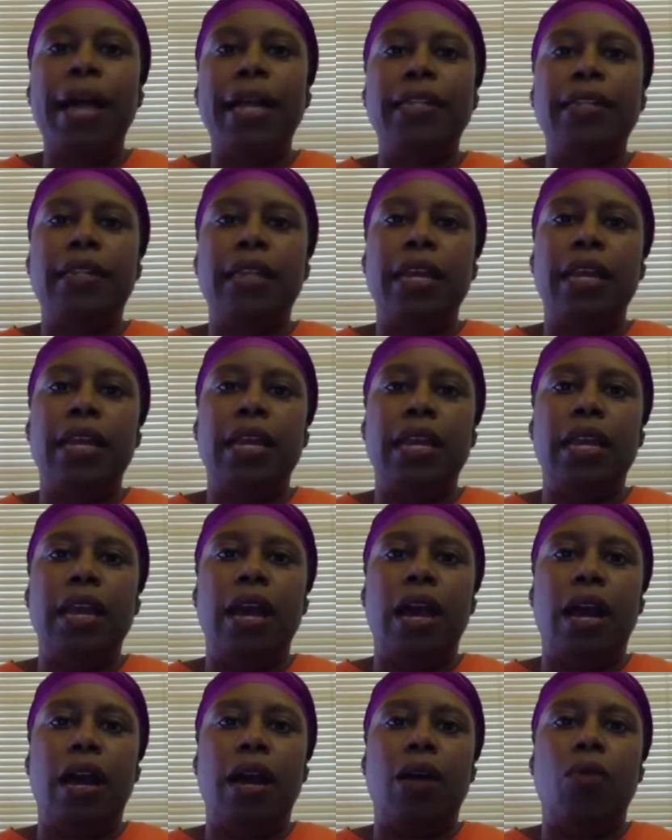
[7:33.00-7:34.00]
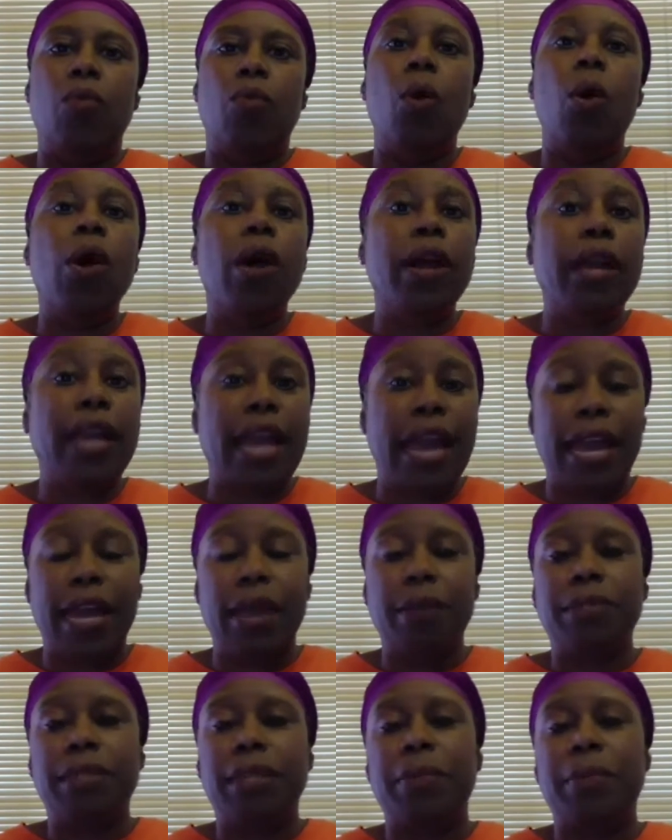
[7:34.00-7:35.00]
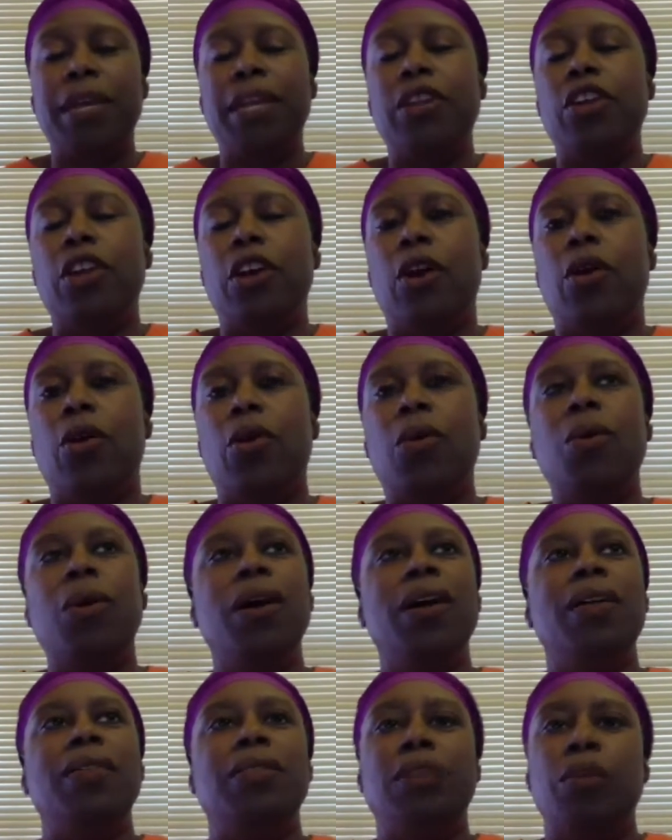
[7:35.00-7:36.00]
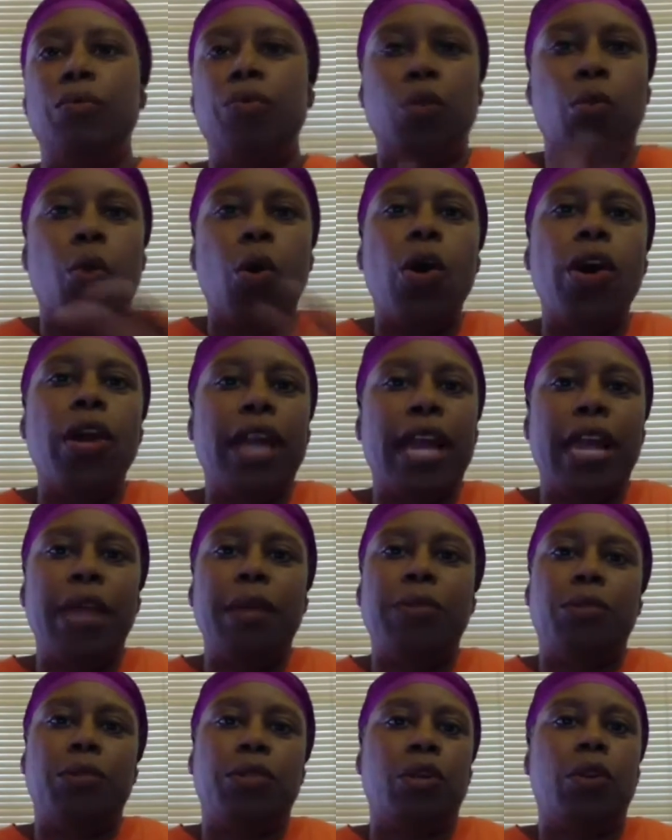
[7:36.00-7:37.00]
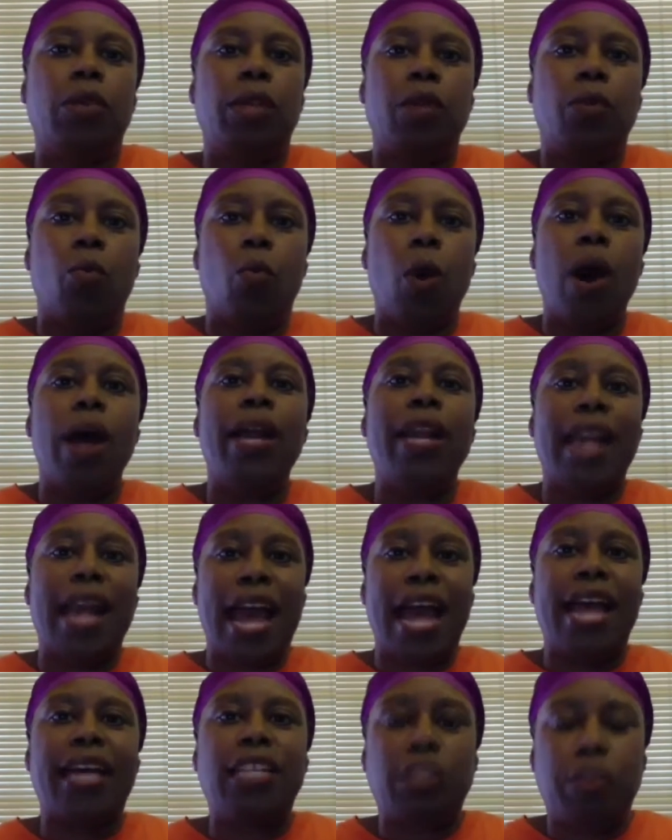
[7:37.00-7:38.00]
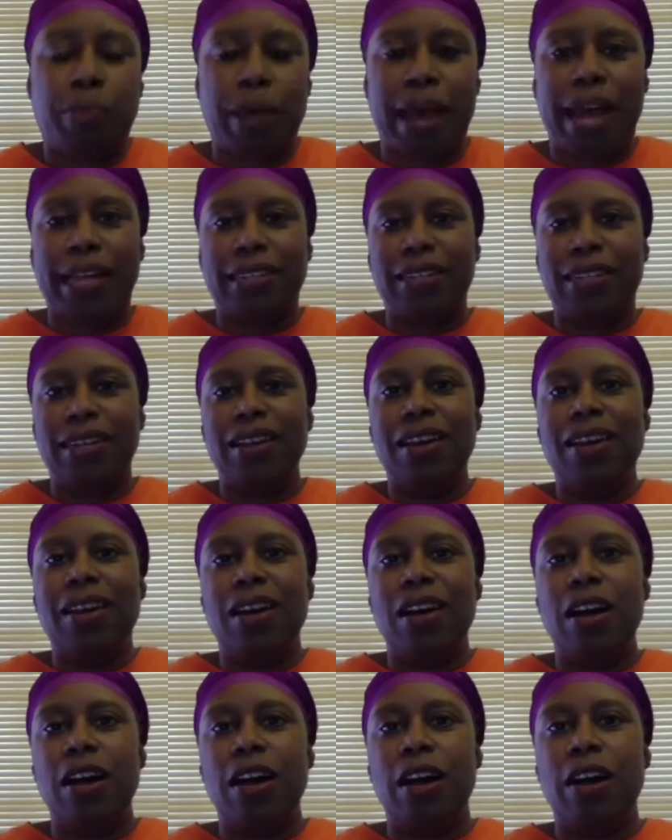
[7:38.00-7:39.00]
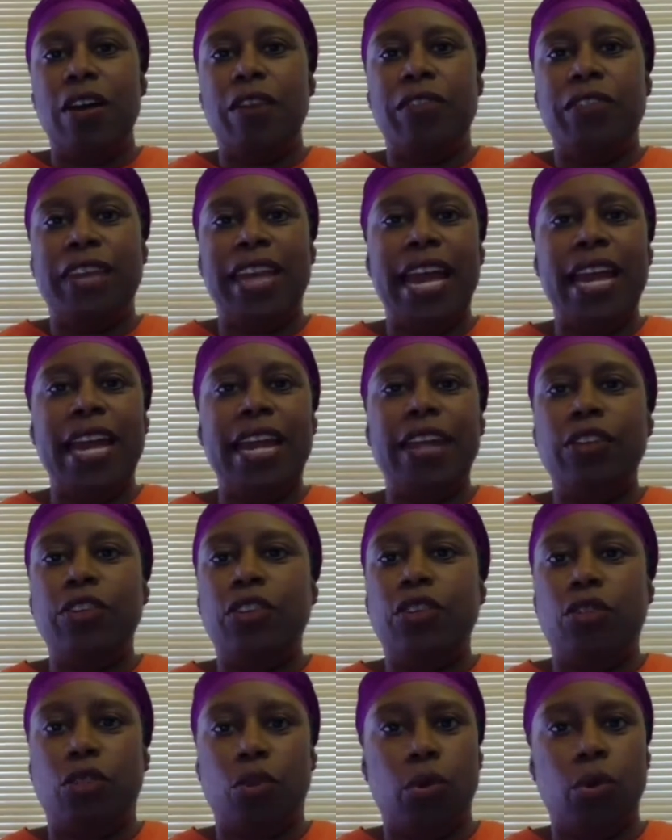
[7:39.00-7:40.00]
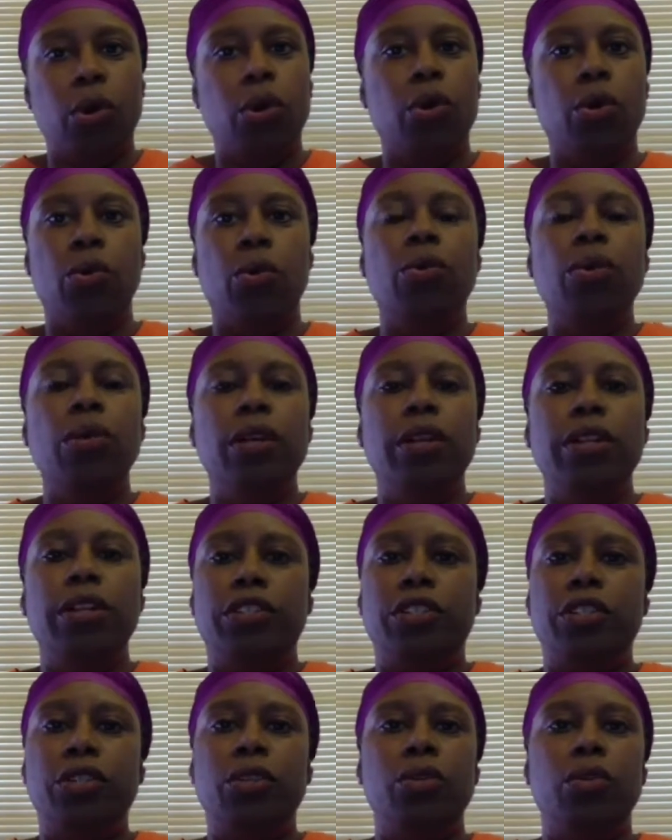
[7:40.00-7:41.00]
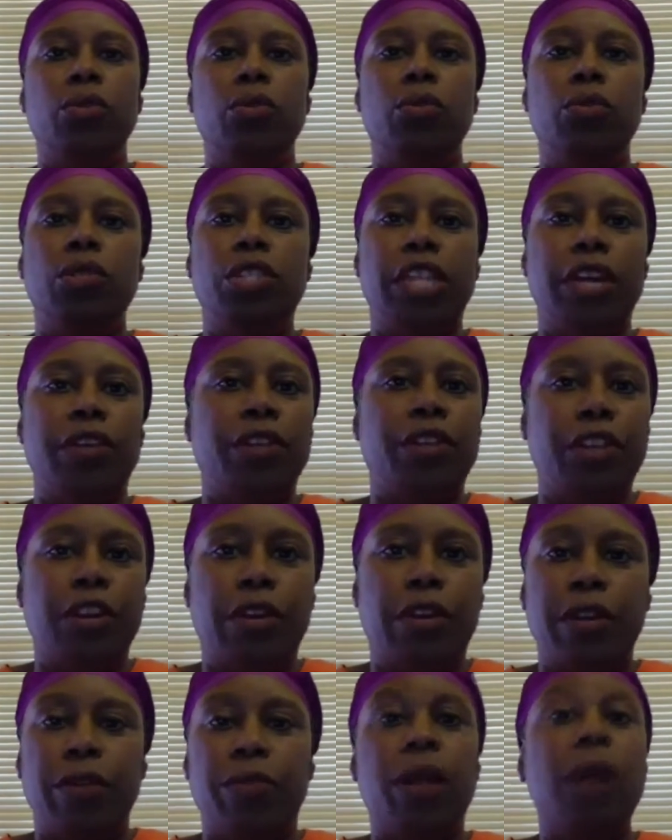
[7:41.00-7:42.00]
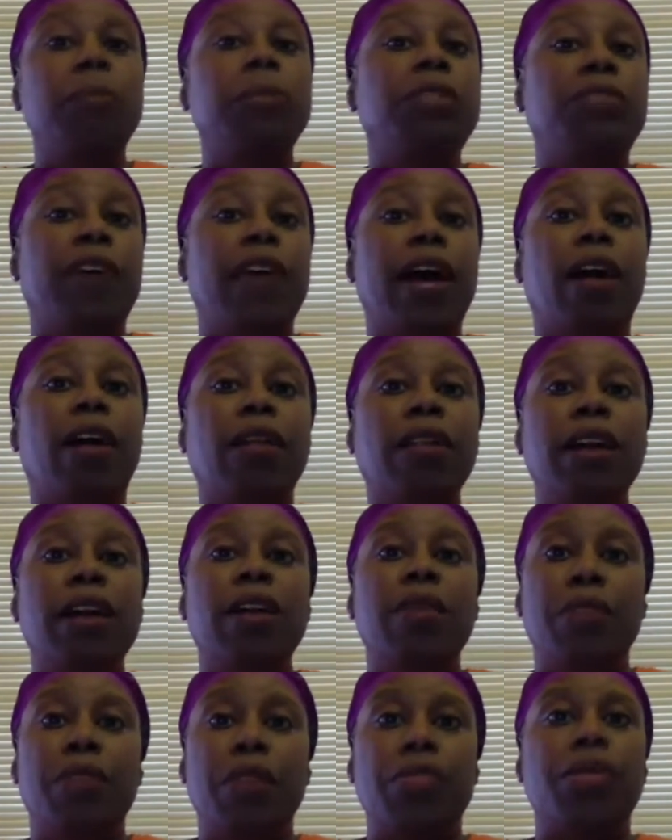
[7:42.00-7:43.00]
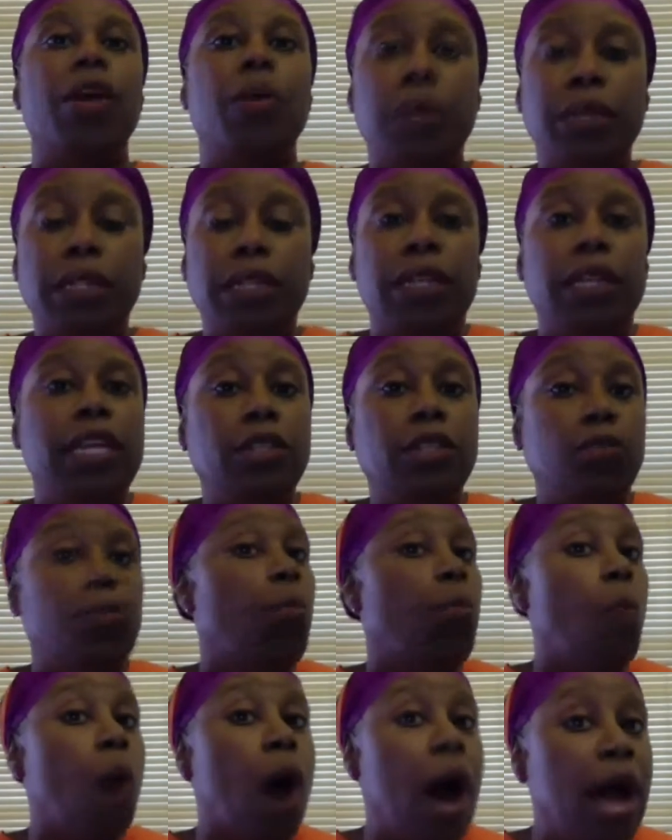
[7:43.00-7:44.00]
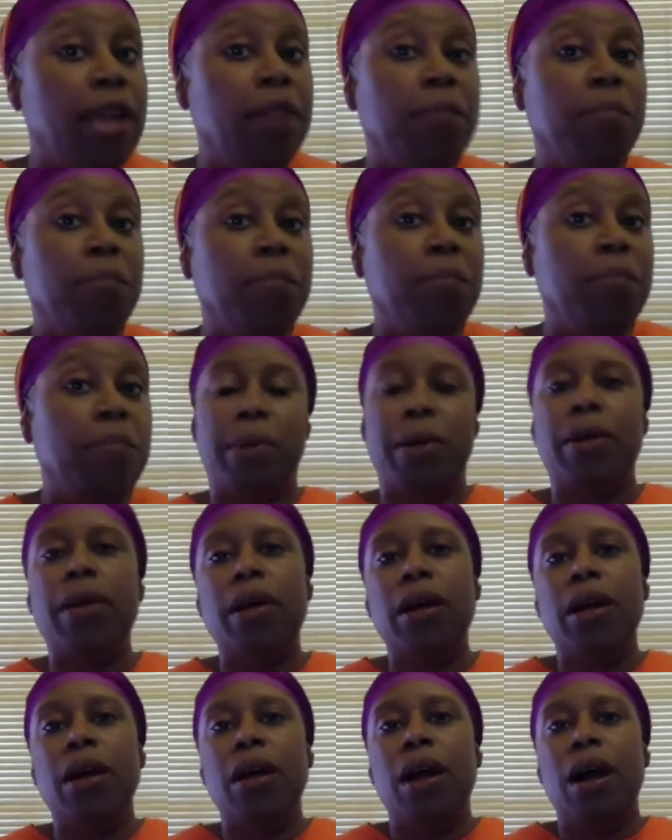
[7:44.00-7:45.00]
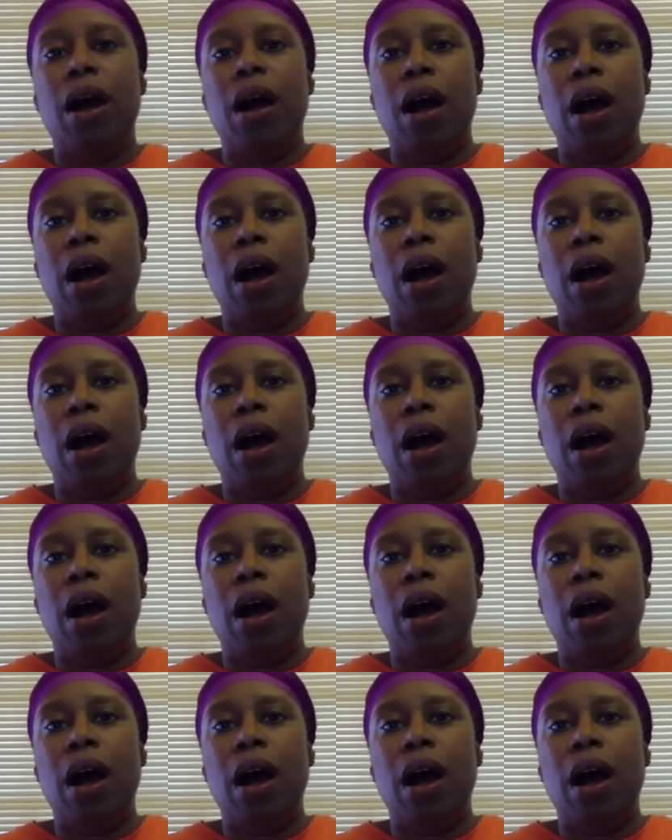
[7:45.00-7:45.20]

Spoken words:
But the war games, I mean, you know, the war games was only one aspect of getting through to Secretary Rumsfeld, that there was at least one member